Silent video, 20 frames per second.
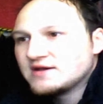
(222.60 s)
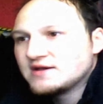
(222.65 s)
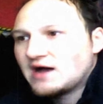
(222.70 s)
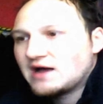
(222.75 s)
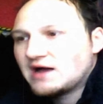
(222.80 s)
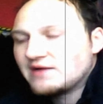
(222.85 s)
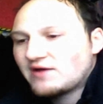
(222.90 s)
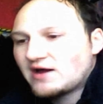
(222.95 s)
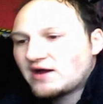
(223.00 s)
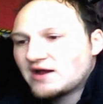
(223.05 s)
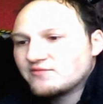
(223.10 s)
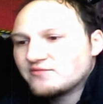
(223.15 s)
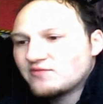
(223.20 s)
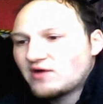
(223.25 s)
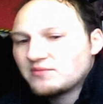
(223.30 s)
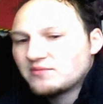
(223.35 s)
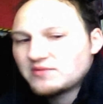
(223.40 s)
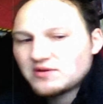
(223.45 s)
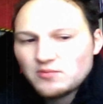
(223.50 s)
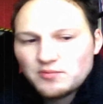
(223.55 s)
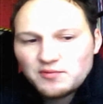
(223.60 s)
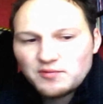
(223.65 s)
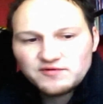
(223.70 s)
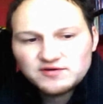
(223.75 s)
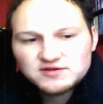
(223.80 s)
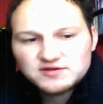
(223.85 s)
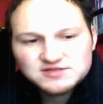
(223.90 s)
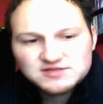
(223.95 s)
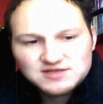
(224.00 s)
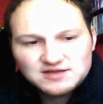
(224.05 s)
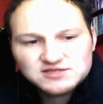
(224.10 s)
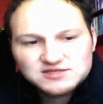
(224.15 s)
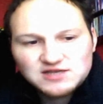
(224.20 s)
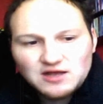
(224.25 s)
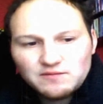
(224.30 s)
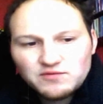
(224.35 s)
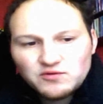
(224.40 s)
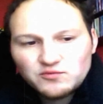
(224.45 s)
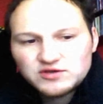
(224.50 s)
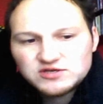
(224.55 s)
I invited him round. Me and my brother set
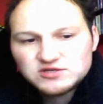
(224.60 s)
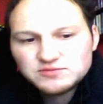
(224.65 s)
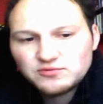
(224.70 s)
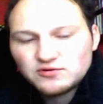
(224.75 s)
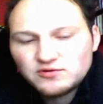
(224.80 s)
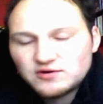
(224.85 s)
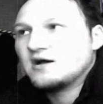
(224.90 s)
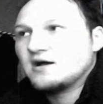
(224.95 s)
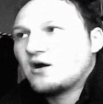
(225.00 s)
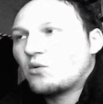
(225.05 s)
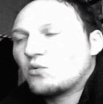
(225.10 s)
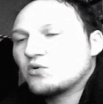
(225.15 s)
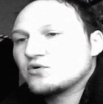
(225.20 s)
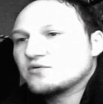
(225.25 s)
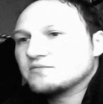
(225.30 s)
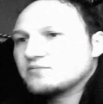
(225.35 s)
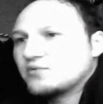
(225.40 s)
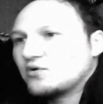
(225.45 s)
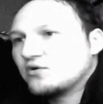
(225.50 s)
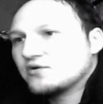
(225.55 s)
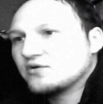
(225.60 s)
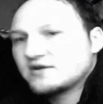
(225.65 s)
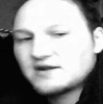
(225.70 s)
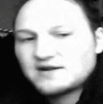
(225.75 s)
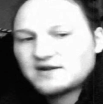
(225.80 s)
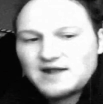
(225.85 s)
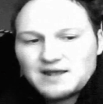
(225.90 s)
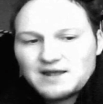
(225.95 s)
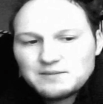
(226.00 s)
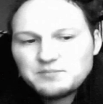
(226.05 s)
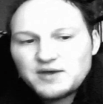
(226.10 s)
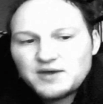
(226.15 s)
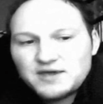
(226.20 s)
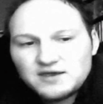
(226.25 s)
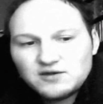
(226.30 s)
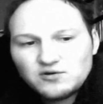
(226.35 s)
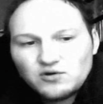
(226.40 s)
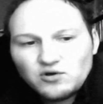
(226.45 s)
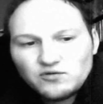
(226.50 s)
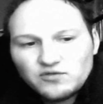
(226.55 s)
up the Ouija board, a wooden board, and I'd hand
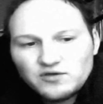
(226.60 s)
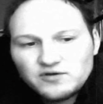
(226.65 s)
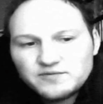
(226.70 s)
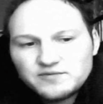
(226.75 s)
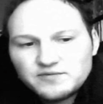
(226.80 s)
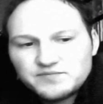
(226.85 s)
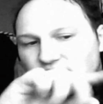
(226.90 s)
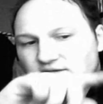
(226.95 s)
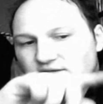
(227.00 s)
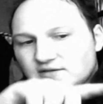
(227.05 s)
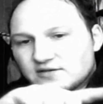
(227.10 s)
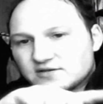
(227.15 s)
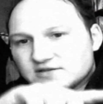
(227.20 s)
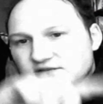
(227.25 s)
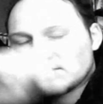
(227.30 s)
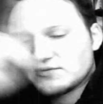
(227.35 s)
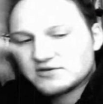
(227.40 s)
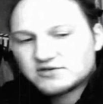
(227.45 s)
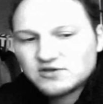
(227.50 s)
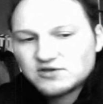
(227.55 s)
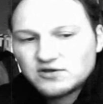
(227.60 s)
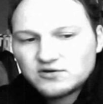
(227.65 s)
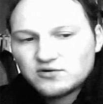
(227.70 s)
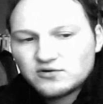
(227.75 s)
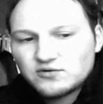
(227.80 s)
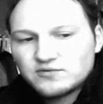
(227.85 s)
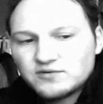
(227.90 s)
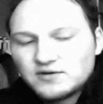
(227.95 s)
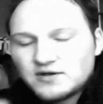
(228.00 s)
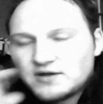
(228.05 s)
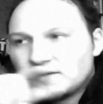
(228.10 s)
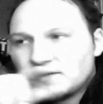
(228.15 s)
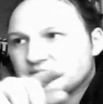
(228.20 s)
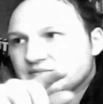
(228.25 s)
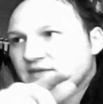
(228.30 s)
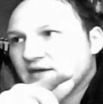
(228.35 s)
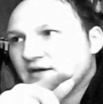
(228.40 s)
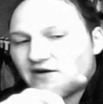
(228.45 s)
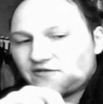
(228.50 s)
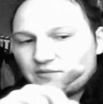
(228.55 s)
painted all the semicircle,
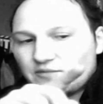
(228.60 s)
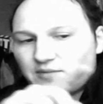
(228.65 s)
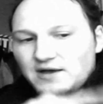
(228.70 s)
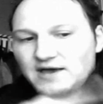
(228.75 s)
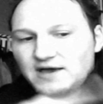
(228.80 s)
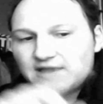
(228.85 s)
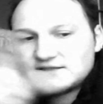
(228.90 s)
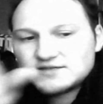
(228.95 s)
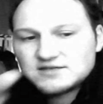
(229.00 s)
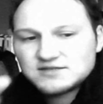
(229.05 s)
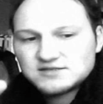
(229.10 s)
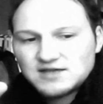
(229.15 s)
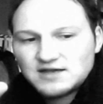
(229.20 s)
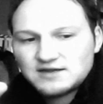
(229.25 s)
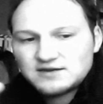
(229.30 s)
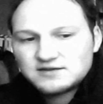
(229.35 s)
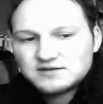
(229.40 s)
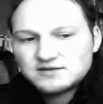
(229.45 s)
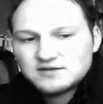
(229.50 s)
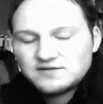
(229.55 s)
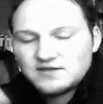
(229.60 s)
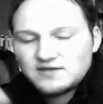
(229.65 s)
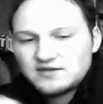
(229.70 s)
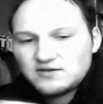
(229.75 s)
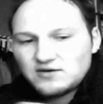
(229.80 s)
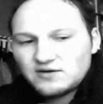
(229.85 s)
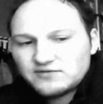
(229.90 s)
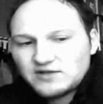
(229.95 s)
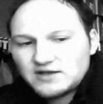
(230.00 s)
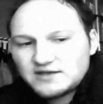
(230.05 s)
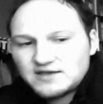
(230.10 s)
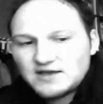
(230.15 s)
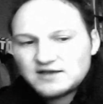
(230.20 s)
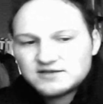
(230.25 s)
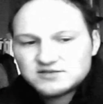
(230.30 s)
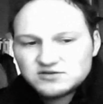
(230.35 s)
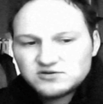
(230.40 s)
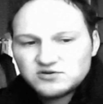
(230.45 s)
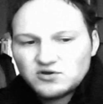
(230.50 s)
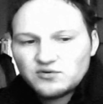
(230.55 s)
alphabet A to Z, and then you have like
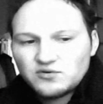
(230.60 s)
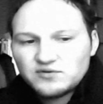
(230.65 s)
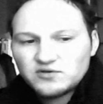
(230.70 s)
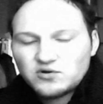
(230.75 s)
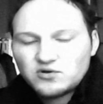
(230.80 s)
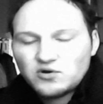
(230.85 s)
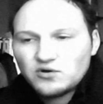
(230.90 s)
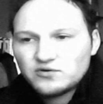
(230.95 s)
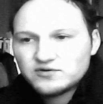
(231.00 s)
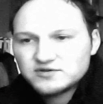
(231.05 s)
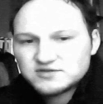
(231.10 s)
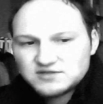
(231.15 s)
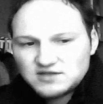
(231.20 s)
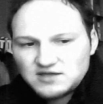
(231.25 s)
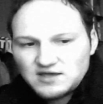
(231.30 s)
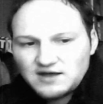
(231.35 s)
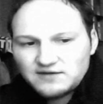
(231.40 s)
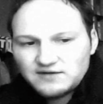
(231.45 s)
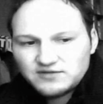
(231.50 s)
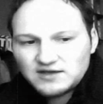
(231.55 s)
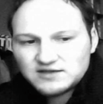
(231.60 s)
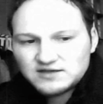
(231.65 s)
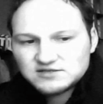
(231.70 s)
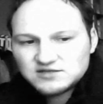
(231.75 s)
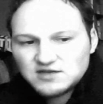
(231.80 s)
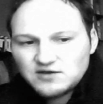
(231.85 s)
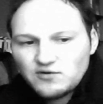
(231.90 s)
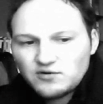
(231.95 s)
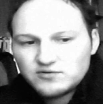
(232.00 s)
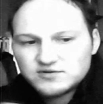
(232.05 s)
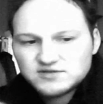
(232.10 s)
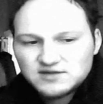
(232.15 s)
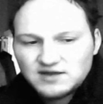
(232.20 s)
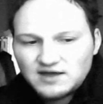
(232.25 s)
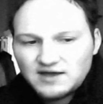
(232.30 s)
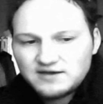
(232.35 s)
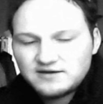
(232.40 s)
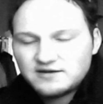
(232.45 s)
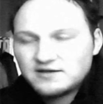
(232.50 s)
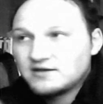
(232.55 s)
yes and no in the corners, and then you have like 0 to
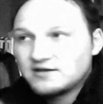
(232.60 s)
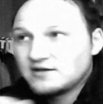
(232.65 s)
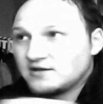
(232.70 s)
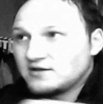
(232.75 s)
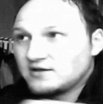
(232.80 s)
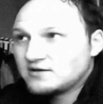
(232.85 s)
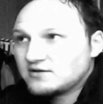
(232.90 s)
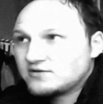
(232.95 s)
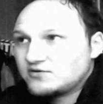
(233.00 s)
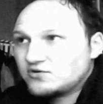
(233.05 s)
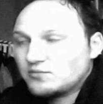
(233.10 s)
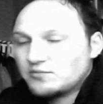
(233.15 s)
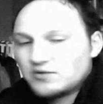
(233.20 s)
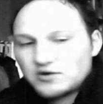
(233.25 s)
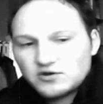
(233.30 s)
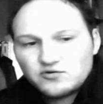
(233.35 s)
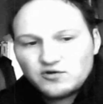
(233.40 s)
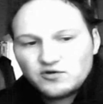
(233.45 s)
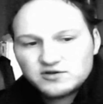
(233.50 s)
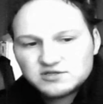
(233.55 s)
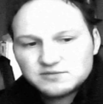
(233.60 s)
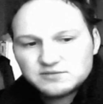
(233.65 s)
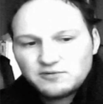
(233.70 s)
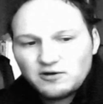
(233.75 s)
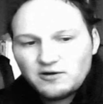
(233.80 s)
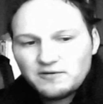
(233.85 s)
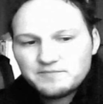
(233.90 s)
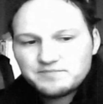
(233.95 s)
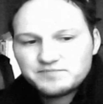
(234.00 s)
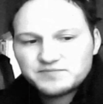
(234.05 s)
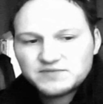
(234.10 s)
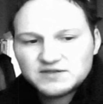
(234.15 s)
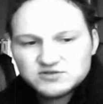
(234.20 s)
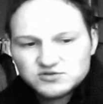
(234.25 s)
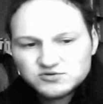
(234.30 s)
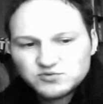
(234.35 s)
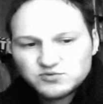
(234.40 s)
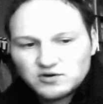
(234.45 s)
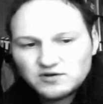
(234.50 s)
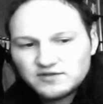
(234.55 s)
9 numbered across the bottom. This
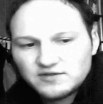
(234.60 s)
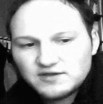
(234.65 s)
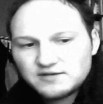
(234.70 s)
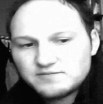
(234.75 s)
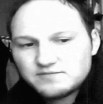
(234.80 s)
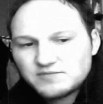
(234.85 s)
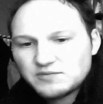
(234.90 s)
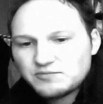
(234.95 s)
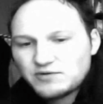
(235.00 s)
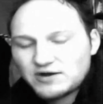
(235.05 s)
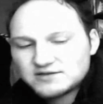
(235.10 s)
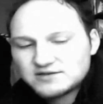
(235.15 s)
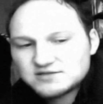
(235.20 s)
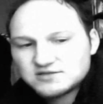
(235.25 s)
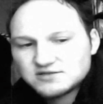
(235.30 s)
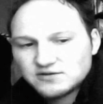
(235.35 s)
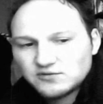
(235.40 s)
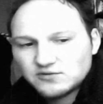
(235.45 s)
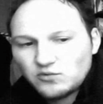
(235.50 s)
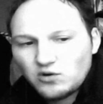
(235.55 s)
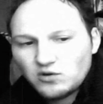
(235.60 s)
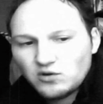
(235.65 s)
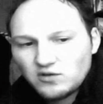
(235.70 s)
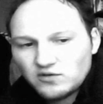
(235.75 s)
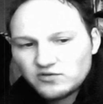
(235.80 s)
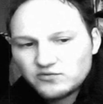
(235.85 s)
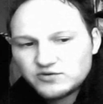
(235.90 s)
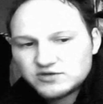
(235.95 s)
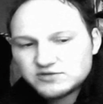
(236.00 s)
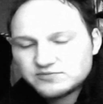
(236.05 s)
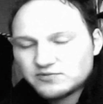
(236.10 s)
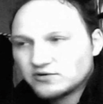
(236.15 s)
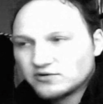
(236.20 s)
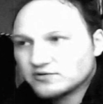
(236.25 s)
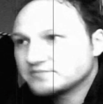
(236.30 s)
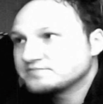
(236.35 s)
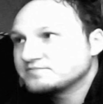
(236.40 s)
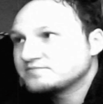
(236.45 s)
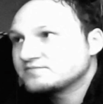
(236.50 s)
was one of the practices of the wall of the Ouija board.